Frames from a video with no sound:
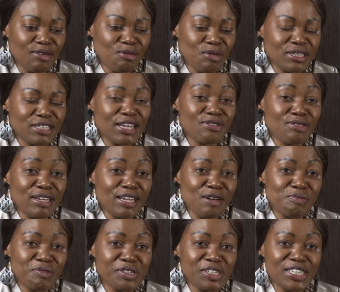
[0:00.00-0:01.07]
what I really
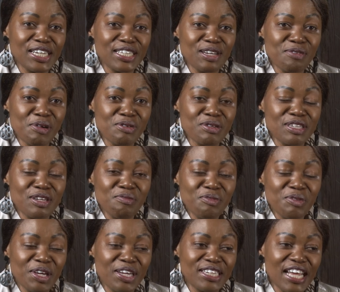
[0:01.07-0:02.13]
appreciate about
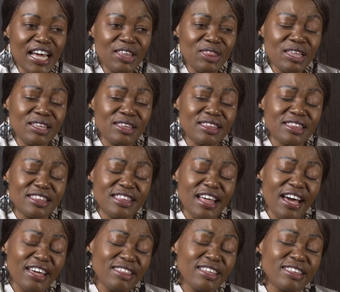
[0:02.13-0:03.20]
him, and I think
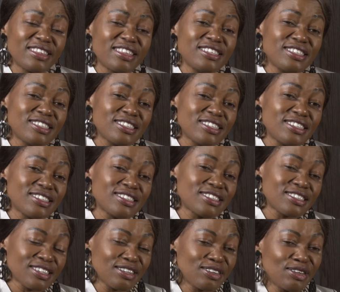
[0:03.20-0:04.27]
this
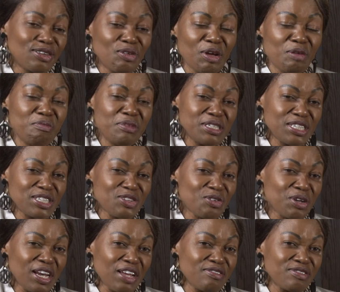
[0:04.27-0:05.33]
is, you know, a message I
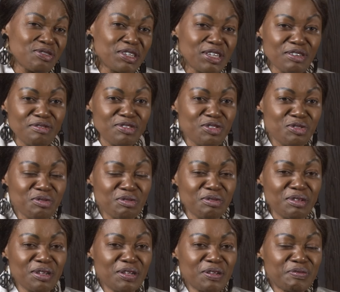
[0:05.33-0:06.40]
would love to give
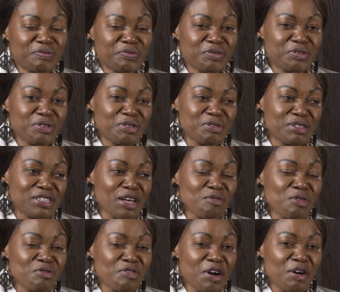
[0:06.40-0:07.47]
to
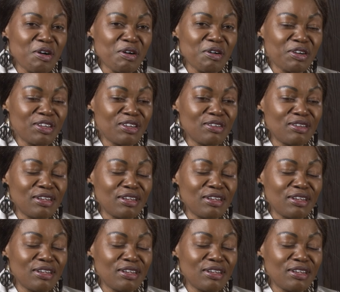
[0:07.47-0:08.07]
some of our